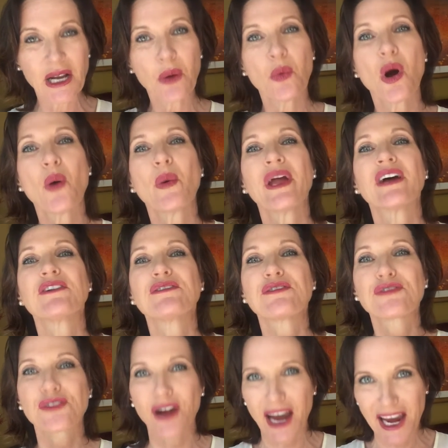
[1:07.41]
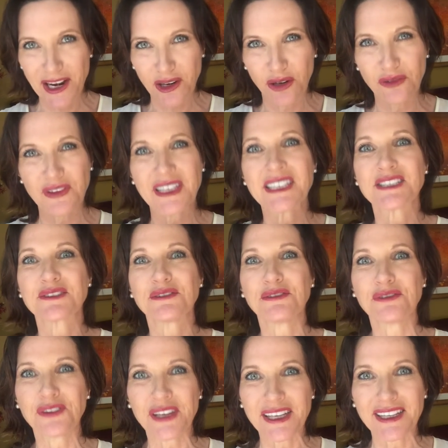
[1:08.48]
What we're afraid of is
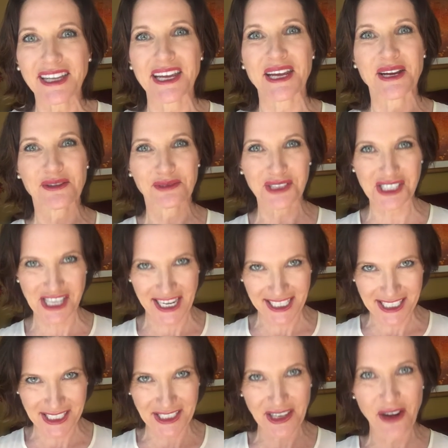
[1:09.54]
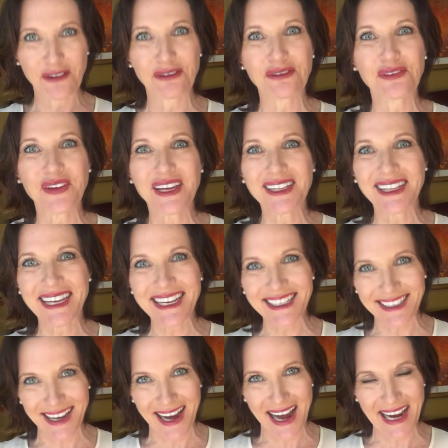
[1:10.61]
feeling rejected, of feeling
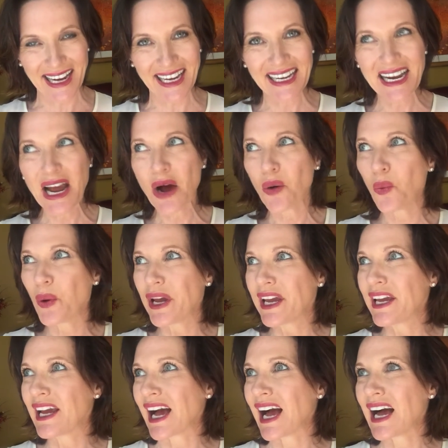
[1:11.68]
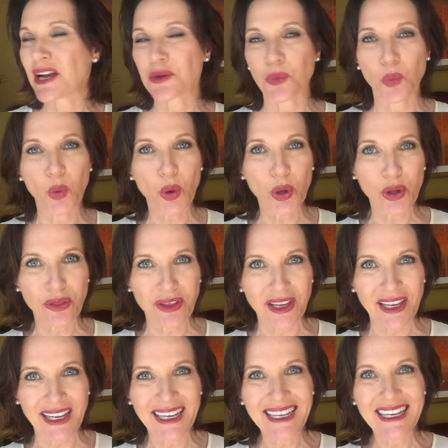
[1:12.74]
like we aren't
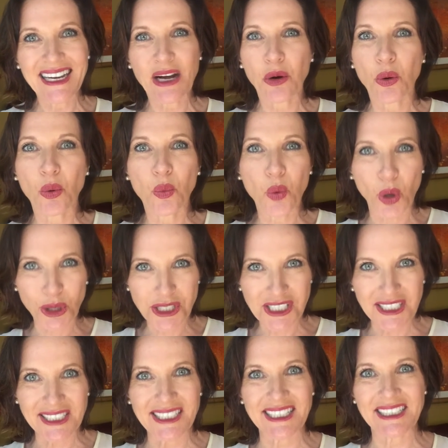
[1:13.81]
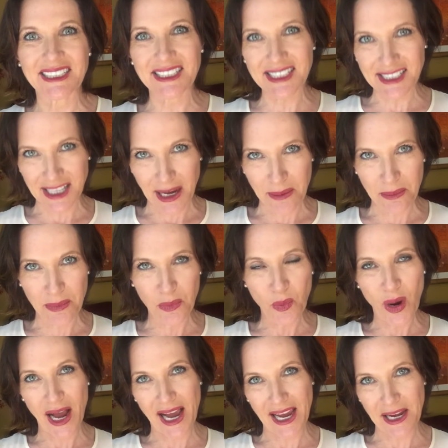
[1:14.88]
worthy or wanted in some
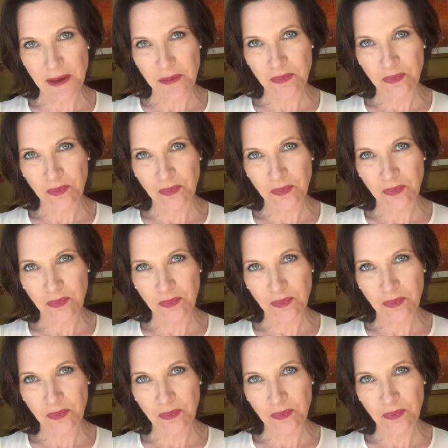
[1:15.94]
way.